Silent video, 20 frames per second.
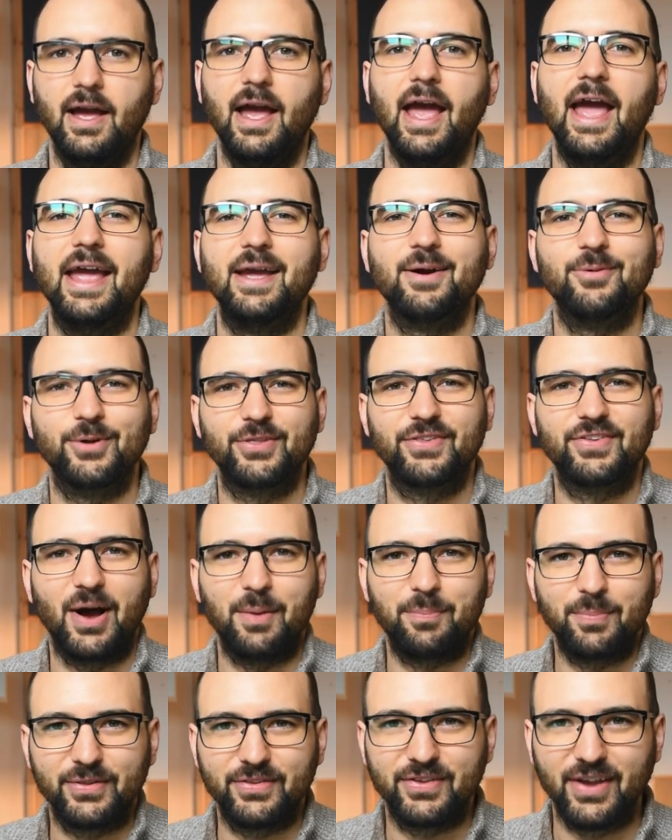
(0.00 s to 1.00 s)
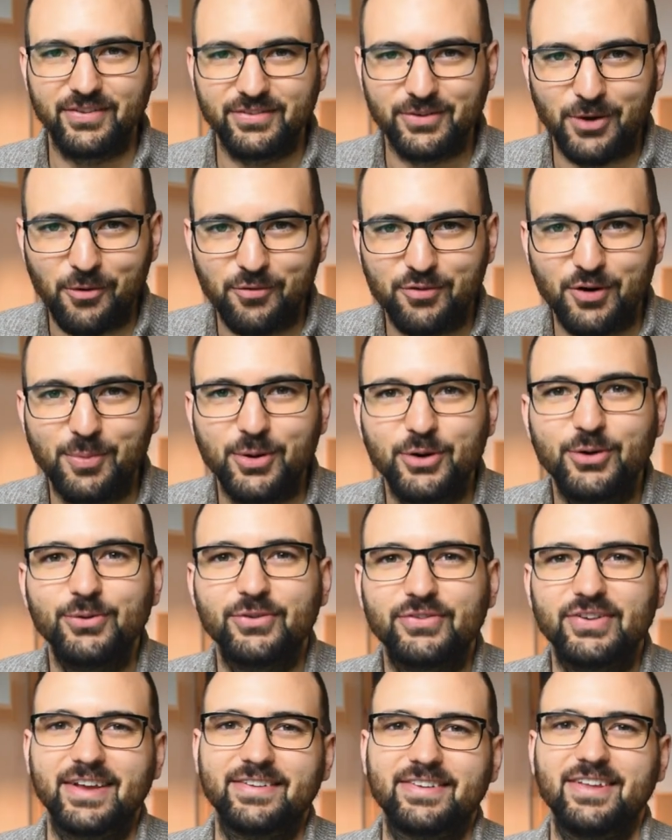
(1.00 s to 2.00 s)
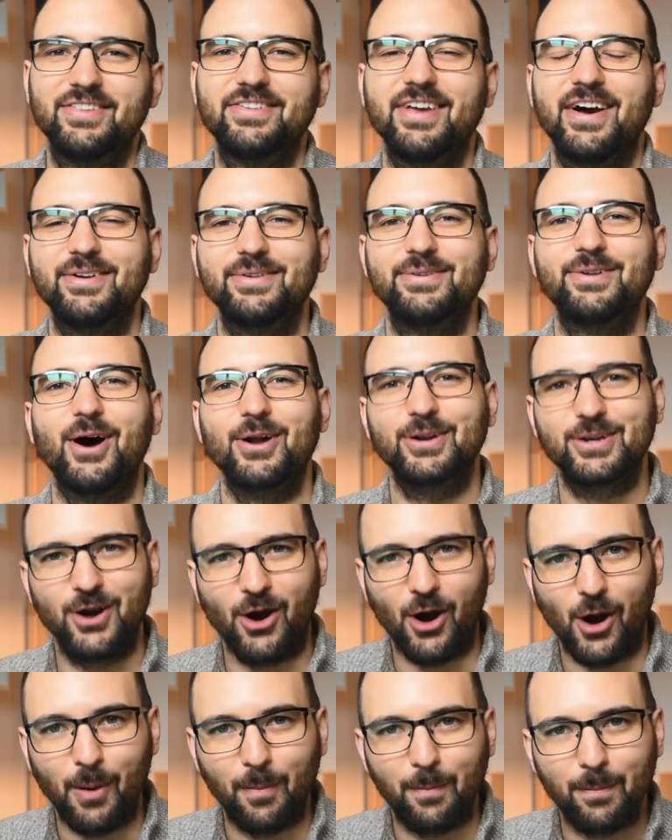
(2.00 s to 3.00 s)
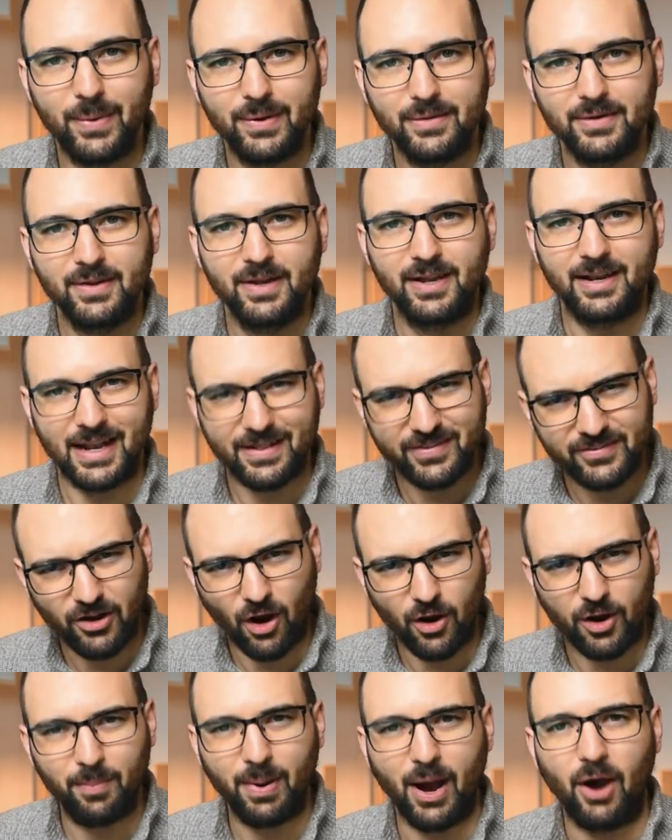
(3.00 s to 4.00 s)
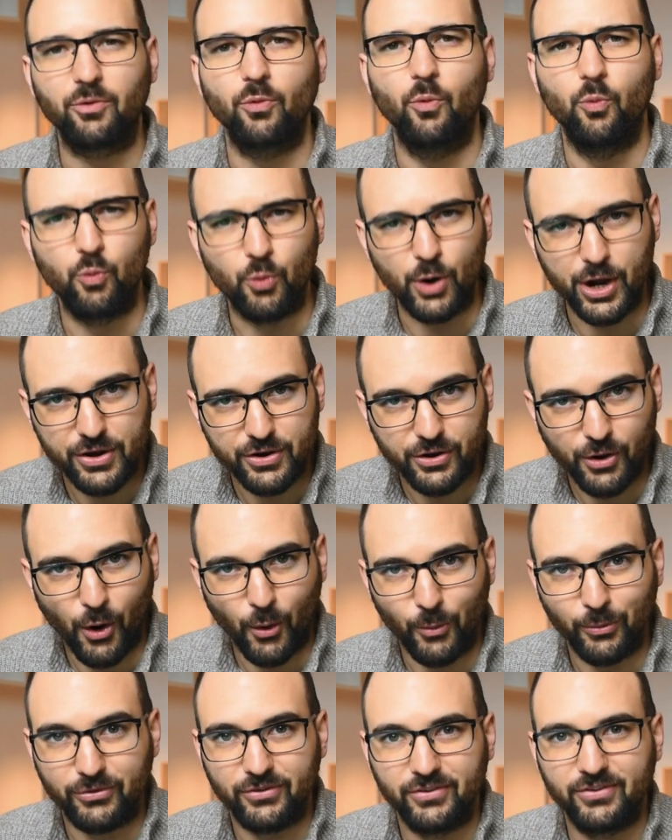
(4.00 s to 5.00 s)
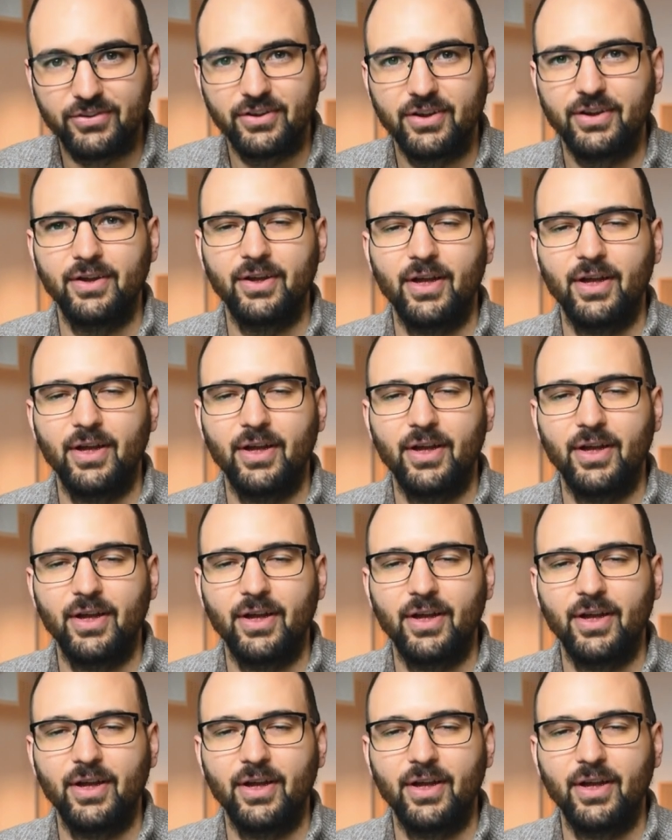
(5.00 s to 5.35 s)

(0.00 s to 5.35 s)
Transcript: Hey, what's up? It's Jesco from acoustics insider dot com. Let's talk about windows.